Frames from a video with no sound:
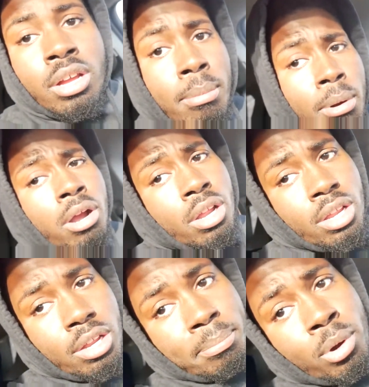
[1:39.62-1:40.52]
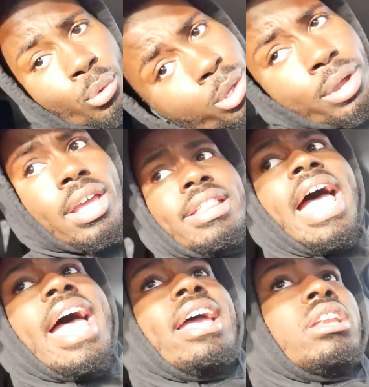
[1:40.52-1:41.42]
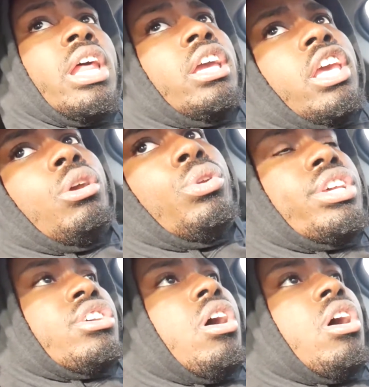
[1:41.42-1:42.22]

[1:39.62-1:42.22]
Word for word: Well, but when you get that, they give you this